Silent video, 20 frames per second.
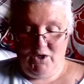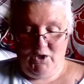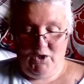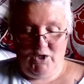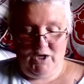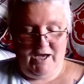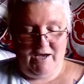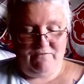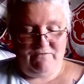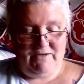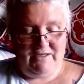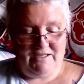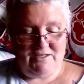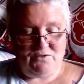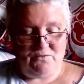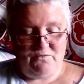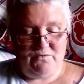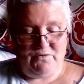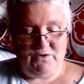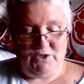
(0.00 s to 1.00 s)
Her effortless
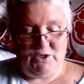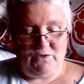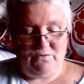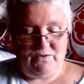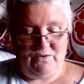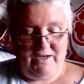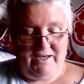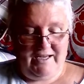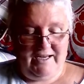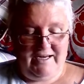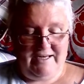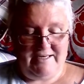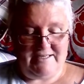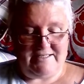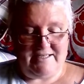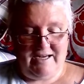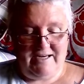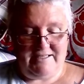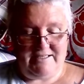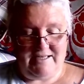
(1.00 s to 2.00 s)
verve,
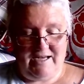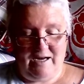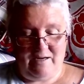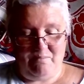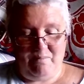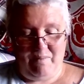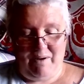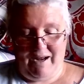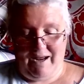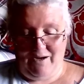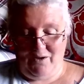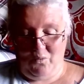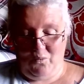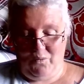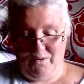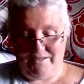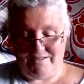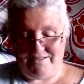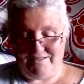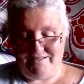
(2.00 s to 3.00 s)
insight and black
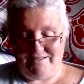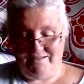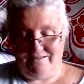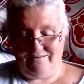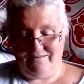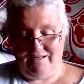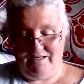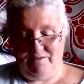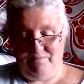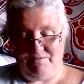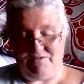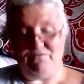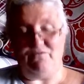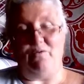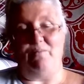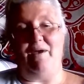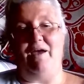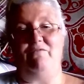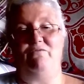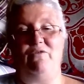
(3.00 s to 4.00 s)
wit still glimmers
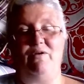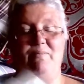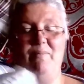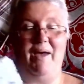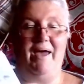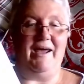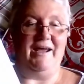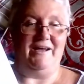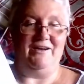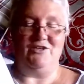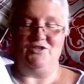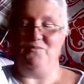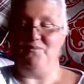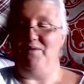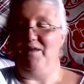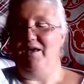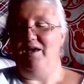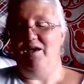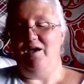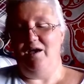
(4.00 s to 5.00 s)
from every page.
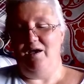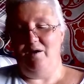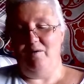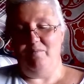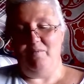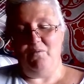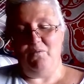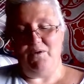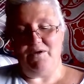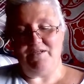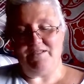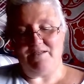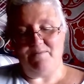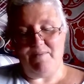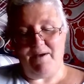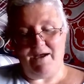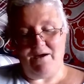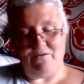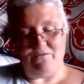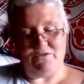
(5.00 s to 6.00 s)
But what is it
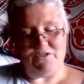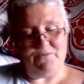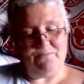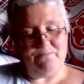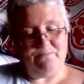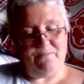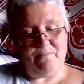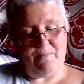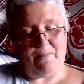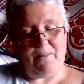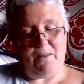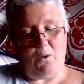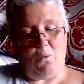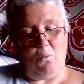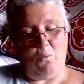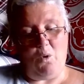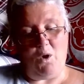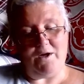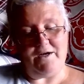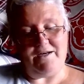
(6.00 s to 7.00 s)
about?
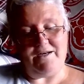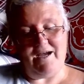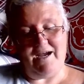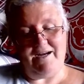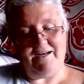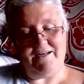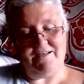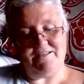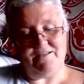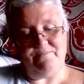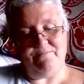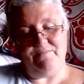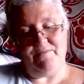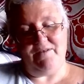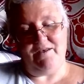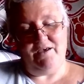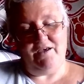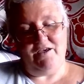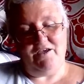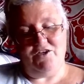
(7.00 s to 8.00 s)
One night
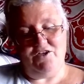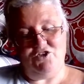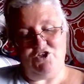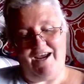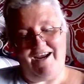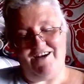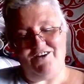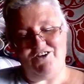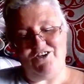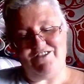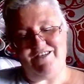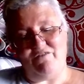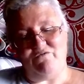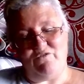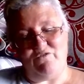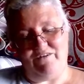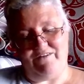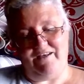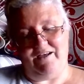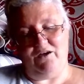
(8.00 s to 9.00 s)
changes
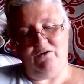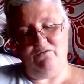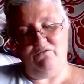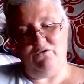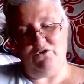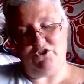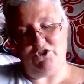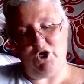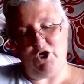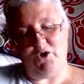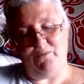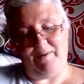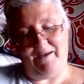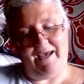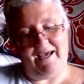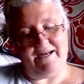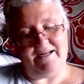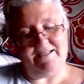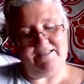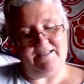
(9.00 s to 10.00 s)
everything for Toby
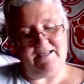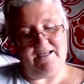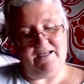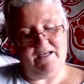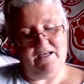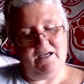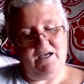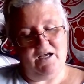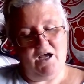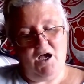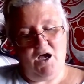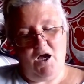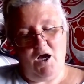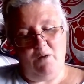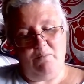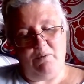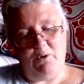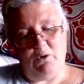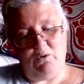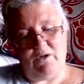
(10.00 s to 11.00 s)
Hennessy. A
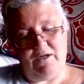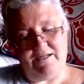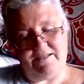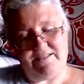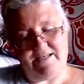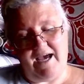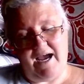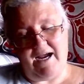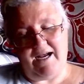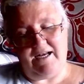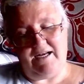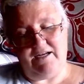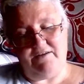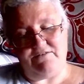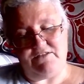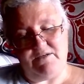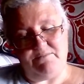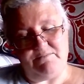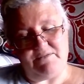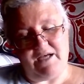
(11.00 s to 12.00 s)
brutal attack
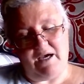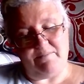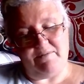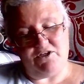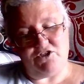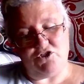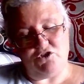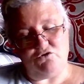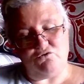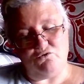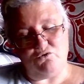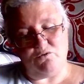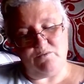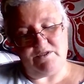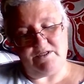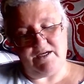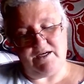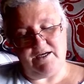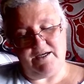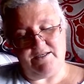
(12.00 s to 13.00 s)
leaves him damaged and
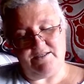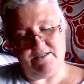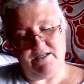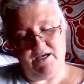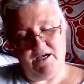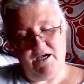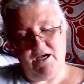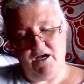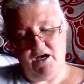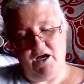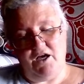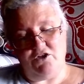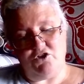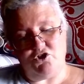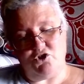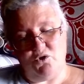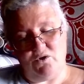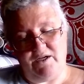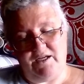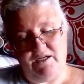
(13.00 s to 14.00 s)
traumatised,
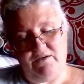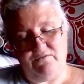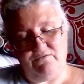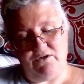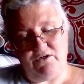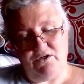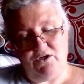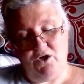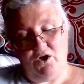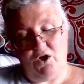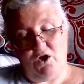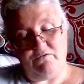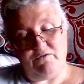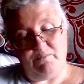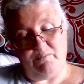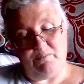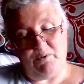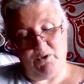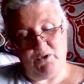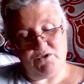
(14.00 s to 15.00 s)
unsure even of the
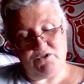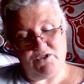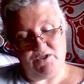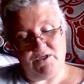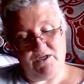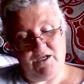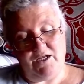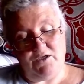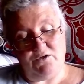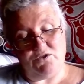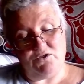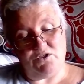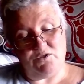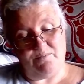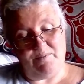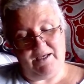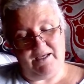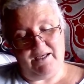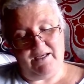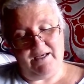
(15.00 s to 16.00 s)
person he used to
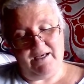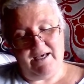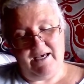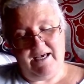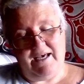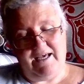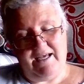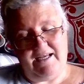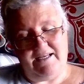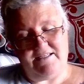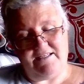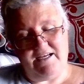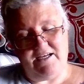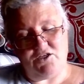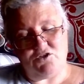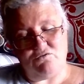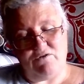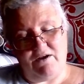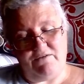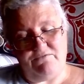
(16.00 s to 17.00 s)
be. He
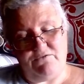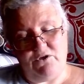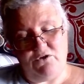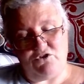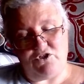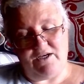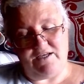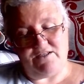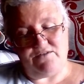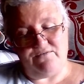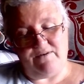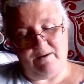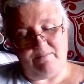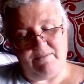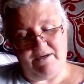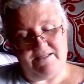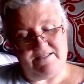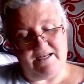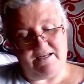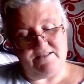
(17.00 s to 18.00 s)
seeks refuge at his
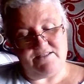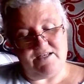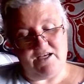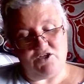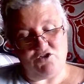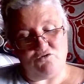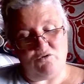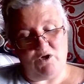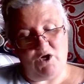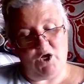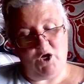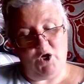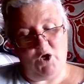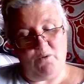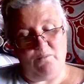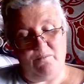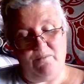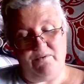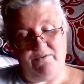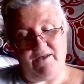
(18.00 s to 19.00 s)
family's ancestral
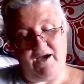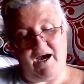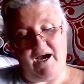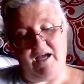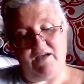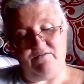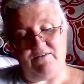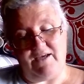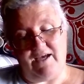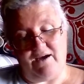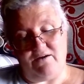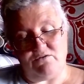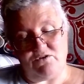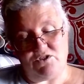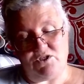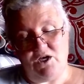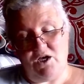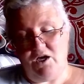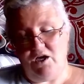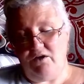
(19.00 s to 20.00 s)
home, the Ivy
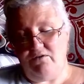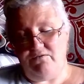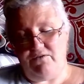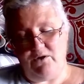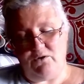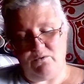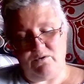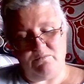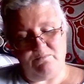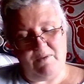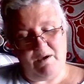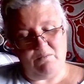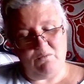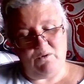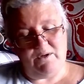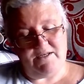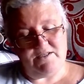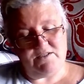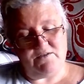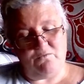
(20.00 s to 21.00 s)
House, filled with
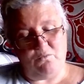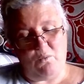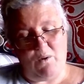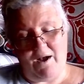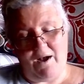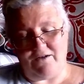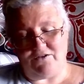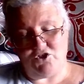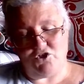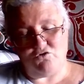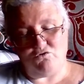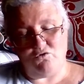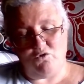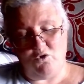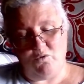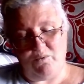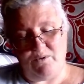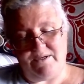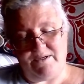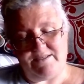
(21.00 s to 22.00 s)
memories of wild
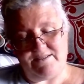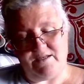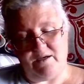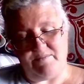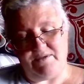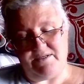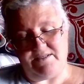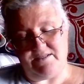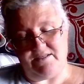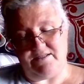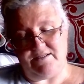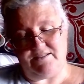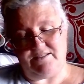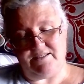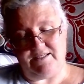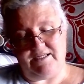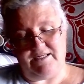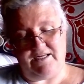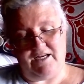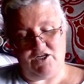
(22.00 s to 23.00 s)
strawberry summers and
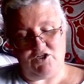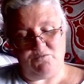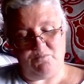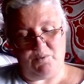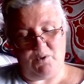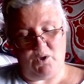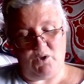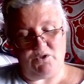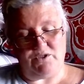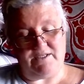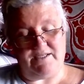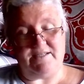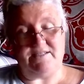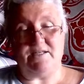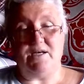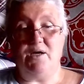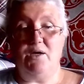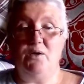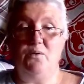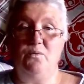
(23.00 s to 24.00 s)
teenage parties
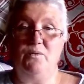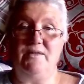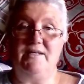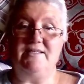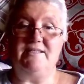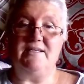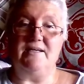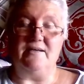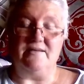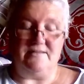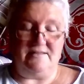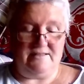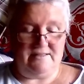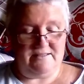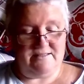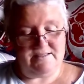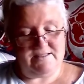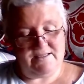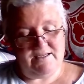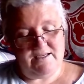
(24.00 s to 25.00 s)
with his
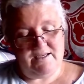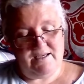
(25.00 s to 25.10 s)
cousins.